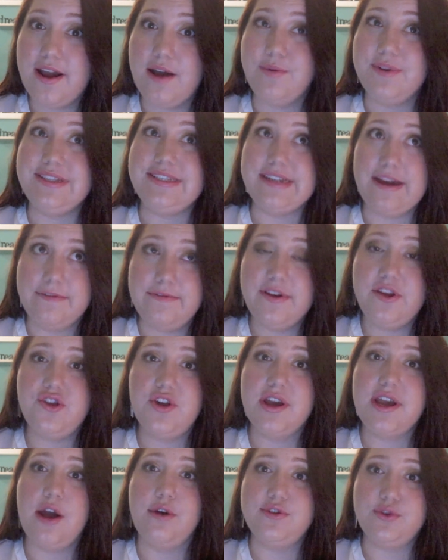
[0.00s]
I would definitely
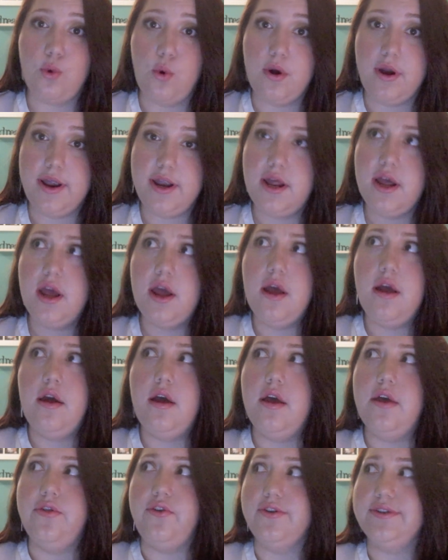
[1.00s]
check out Torrid.
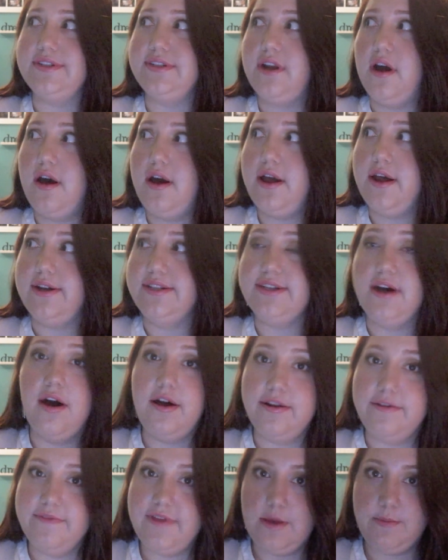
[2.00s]
There's not a
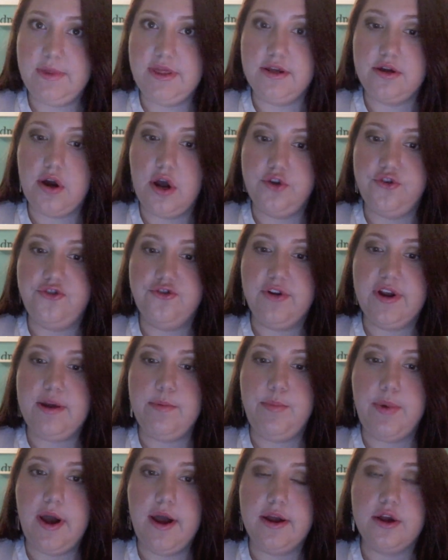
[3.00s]
ton of them in the country,
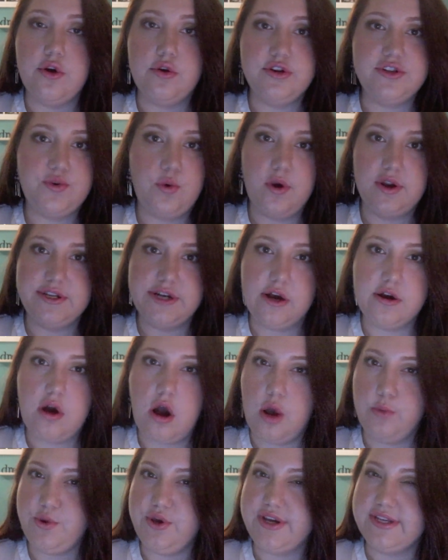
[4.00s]
but go to
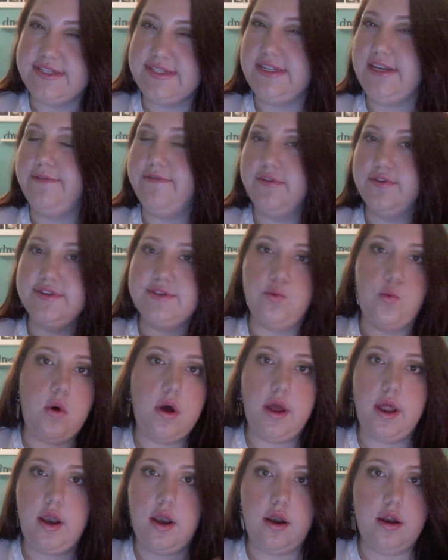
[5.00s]
torrid.com, you can see if there's
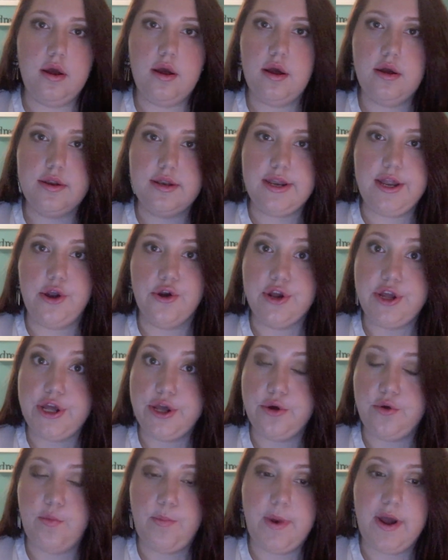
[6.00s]
one near
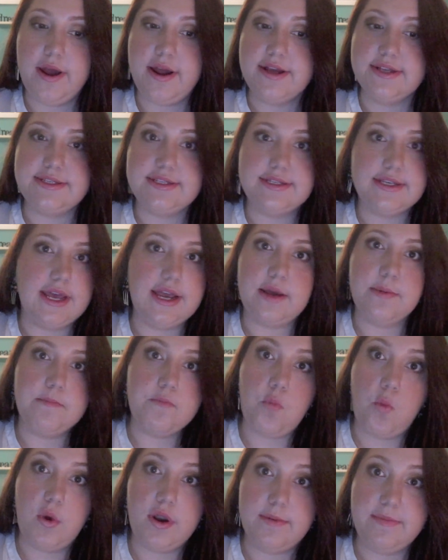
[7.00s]
you, but it's like
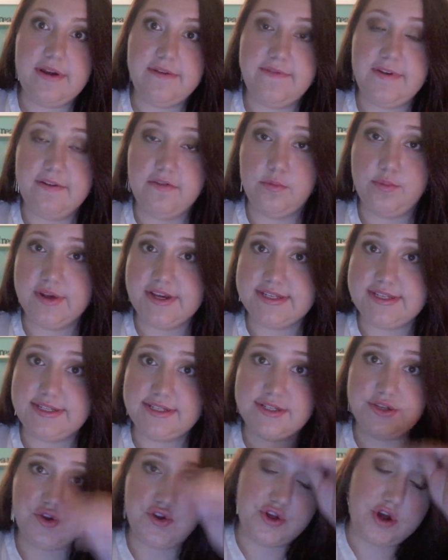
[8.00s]
one of my favorite
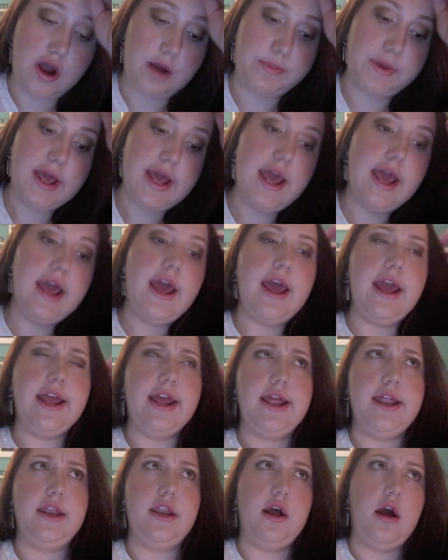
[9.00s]
places to shop.
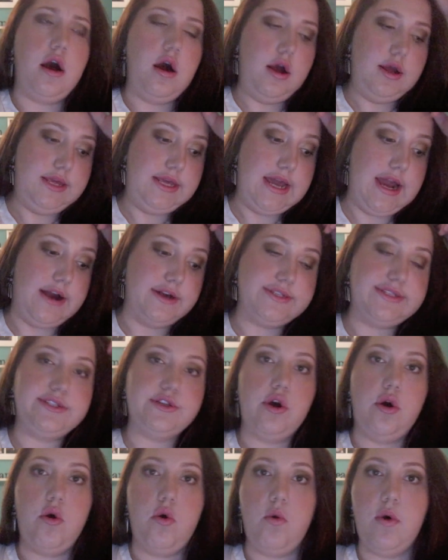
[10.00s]
And yeah,
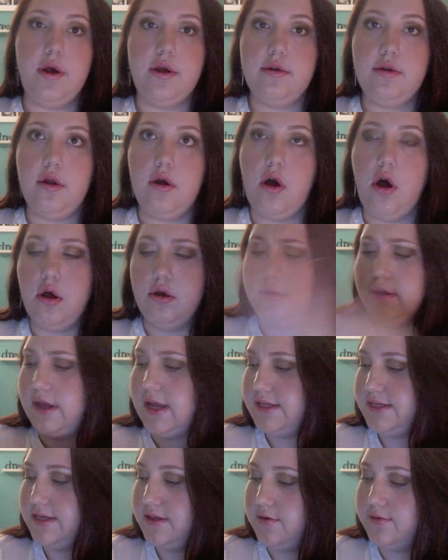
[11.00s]
so I'll
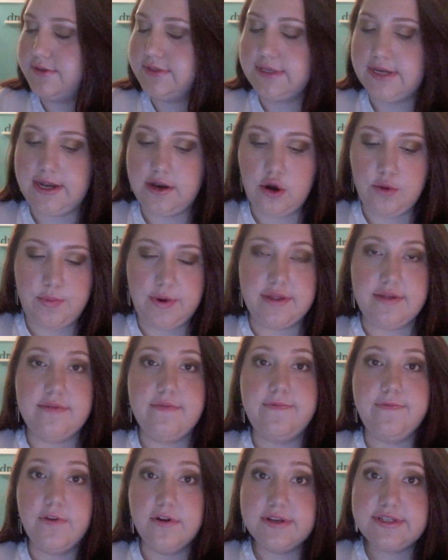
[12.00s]
get to those later, but the
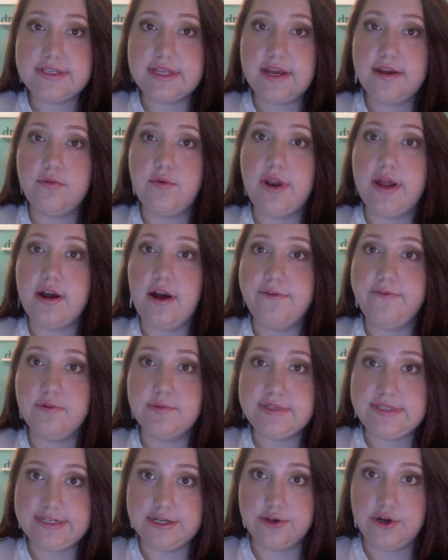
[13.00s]
first thing what I got
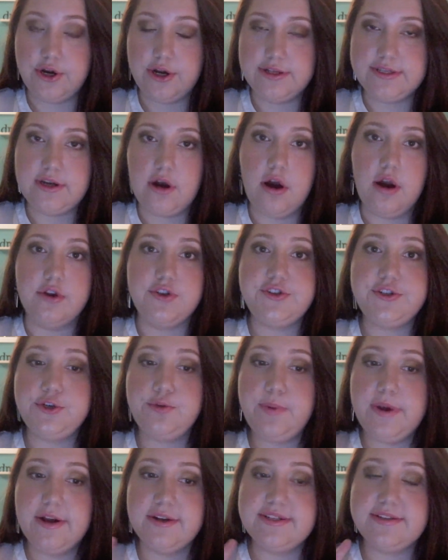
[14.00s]
from Dillard's are 2
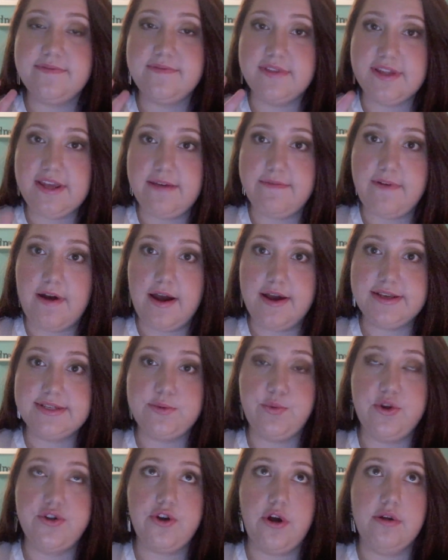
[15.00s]
pairs of Levi's,
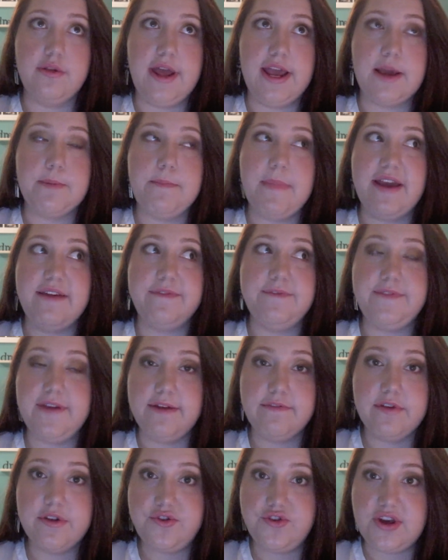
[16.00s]
which are like my
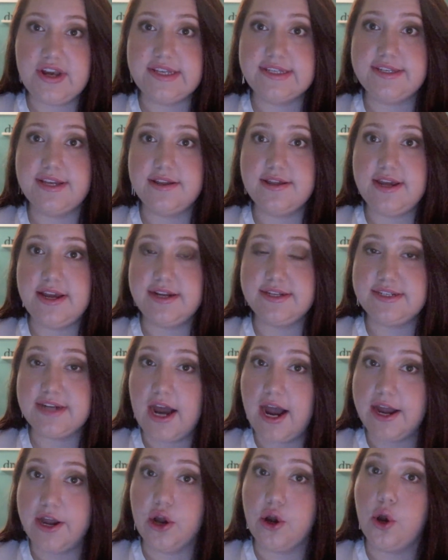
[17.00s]
favorite jeans in the
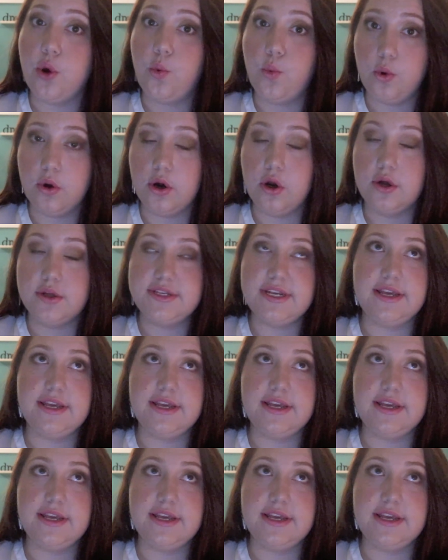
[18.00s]
entire world.